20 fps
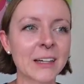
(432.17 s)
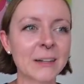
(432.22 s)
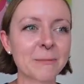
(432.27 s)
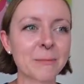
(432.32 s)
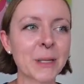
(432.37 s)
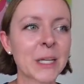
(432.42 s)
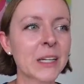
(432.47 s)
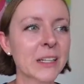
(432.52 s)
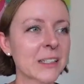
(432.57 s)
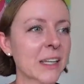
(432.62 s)

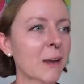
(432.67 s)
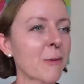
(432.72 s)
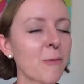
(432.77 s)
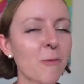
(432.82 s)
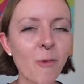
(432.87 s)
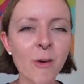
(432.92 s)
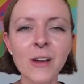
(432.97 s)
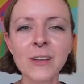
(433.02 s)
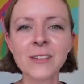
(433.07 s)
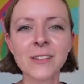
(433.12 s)
Because I
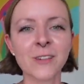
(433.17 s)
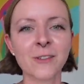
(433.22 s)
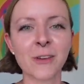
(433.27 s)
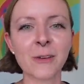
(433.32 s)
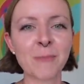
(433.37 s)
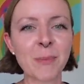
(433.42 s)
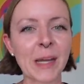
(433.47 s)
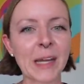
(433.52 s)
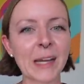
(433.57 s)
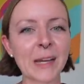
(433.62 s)
was
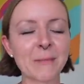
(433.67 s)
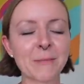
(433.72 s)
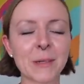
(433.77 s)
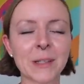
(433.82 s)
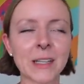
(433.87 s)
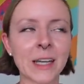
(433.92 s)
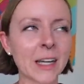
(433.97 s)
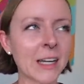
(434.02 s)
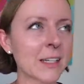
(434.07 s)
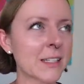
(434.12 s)
gripping it,
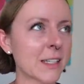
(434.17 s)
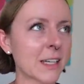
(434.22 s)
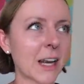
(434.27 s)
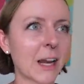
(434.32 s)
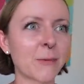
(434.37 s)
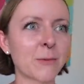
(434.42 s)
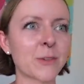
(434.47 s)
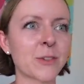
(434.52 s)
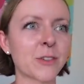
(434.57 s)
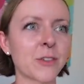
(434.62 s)
but like I said,
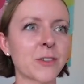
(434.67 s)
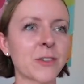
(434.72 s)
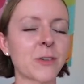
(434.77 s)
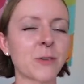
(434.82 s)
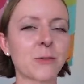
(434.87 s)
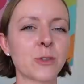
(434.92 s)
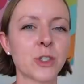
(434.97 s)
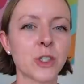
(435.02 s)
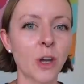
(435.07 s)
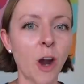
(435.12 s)
I was just
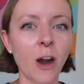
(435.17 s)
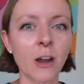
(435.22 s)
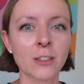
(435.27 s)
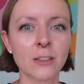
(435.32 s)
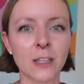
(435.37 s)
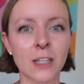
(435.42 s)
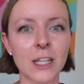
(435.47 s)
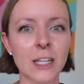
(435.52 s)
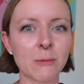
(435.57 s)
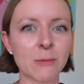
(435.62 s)
so
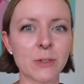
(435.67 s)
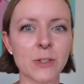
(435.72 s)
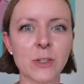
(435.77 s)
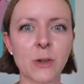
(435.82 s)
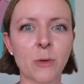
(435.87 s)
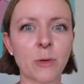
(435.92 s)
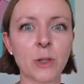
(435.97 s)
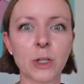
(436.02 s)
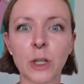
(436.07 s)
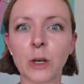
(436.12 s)
shocked that he was
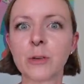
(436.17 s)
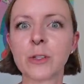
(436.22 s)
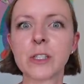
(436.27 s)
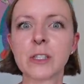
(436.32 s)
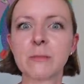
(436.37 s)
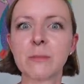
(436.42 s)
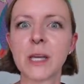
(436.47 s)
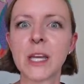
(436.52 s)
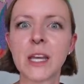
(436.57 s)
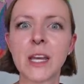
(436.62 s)
so close
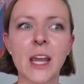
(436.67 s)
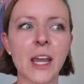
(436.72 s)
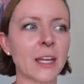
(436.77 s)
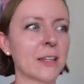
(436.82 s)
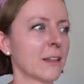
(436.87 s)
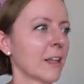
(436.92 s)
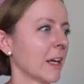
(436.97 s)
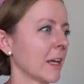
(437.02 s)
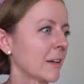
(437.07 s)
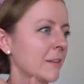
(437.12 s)
to me
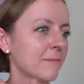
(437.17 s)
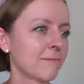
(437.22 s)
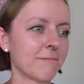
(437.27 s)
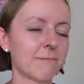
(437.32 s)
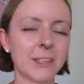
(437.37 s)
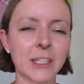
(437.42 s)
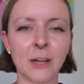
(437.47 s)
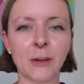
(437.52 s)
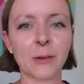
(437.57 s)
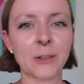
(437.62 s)
and, like,
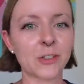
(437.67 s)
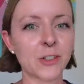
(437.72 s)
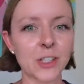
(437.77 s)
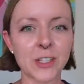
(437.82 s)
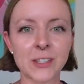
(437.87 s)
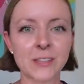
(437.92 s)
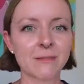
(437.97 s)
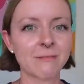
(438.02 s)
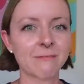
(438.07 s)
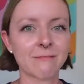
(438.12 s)
you know, it
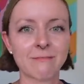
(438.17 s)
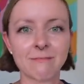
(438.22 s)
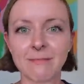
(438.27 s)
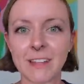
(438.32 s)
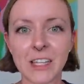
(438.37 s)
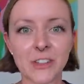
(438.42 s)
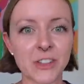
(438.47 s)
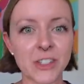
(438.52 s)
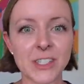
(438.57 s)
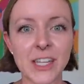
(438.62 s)
just
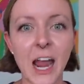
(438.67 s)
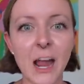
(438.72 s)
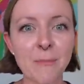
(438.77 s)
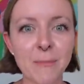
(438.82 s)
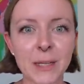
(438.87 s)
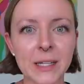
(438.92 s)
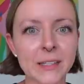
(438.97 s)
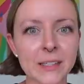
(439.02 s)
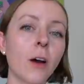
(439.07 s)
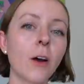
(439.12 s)

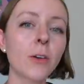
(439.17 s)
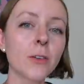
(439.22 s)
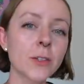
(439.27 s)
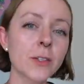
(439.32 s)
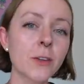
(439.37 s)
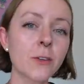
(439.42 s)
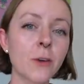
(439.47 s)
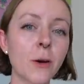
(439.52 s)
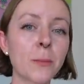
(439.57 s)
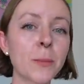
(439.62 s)
happened.
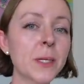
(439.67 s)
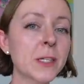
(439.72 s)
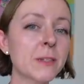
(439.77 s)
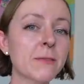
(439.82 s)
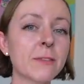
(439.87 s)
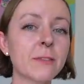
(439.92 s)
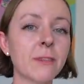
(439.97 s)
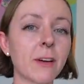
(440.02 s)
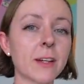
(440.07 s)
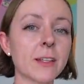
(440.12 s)
Also, a piece
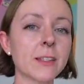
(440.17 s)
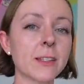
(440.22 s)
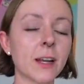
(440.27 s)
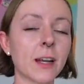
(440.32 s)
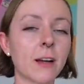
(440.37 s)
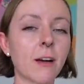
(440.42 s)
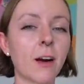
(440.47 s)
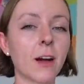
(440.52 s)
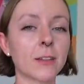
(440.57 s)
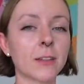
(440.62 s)
of advice that
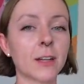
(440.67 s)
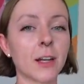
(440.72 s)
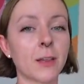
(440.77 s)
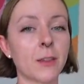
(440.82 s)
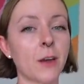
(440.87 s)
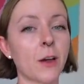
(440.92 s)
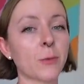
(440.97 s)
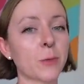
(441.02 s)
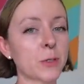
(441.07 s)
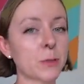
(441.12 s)
I got that I
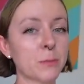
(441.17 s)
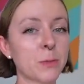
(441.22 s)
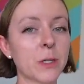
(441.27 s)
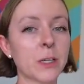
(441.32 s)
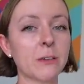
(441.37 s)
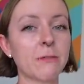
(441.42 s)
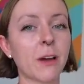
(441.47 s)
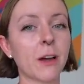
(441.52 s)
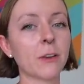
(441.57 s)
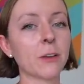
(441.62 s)
thought was
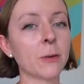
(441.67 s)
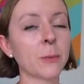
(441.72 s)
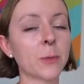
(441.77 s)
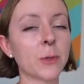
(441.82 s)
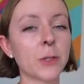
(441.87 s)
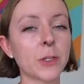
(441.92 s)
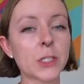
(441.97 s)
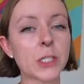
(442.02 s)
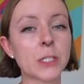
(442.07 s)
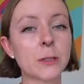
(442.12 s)
pretty
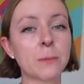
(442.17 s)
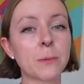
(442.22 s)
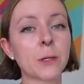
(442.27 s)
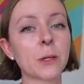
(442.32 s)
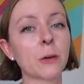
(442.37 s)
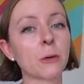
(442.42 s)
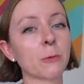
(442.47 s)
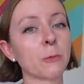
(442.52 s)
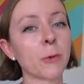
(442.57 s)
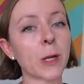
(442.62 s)
valuable is to
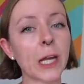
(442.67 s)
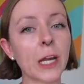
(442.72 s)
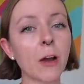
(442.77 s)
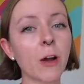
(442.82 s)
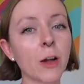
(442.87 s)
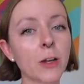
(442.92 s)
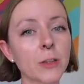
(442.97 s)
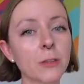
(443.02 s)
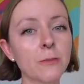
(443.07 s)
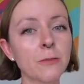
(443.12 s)
put a ring
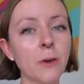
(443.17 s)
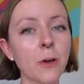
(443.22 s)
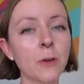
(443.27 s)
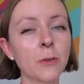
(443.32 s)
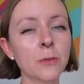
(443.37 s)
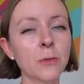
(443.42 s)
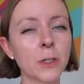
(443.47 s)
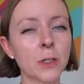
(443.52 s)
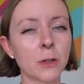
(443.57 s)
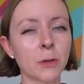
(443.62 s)
on the
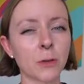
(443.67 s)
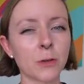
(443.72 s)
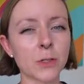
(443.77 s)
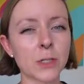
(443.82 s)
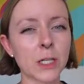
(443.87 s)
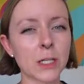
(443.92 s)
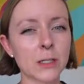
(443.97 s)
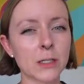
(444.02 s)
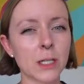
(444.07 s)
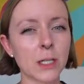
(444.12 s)
phone, you know,
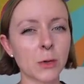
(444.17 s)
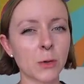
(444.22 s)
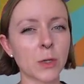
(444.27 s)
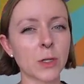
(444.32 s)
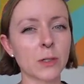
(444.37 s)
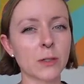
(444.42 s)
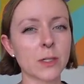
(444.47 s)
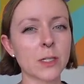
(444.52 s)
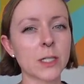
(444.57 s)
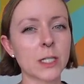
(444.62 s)
those things that you
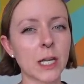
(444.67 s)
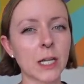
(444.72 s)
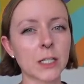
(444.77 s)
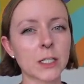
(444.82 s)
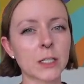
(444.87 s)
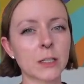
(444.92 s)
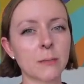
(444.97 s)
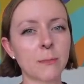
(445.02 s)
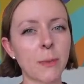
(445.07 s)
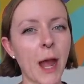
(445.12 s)
can stick
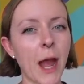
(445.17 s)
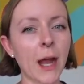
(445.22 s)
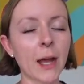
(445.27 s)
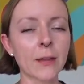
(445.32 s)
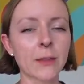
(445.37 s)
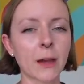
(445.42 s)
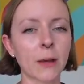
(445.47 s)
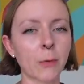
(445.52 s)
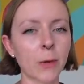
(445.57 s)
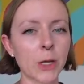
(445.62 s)
to the
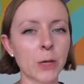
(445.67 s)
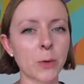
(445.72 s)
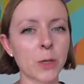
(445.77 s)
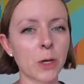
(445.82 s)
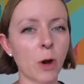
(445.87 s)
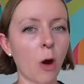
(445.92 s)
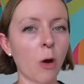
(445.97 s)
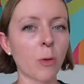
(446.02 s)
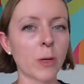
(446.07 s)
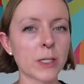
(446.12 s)
back, that way you
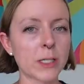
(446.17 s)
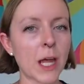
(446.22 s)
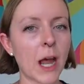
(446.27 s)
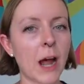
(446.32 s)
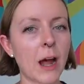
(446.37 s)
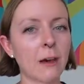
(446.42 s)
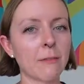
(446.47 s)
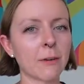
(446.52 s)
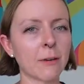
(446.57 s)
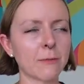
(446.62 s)
can always
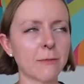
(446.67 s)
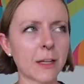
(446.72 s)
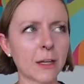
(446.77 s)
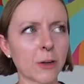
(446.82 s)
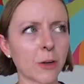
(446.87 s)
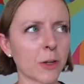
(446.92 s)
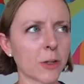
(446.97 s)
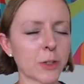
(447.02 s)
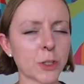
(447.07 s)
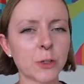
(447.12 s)
have a
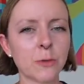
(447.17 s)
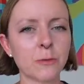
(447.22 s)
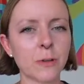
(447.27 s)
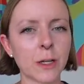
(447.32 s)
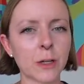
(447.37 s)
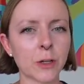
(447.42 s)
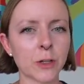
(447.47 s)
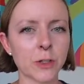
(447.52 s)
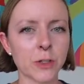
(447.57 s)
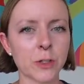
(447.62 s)
finger, two
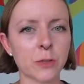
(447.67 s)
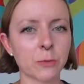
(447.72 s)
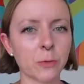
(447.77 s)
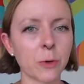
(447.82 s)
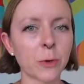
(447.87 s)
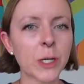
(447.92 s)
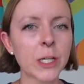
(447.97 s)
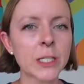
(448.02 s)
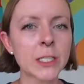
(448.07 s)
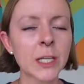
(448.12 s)
fingers
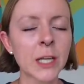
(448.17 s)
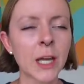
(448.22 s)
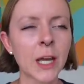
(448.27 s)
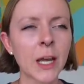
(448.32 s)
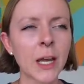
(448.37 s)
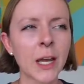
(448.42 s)
through it.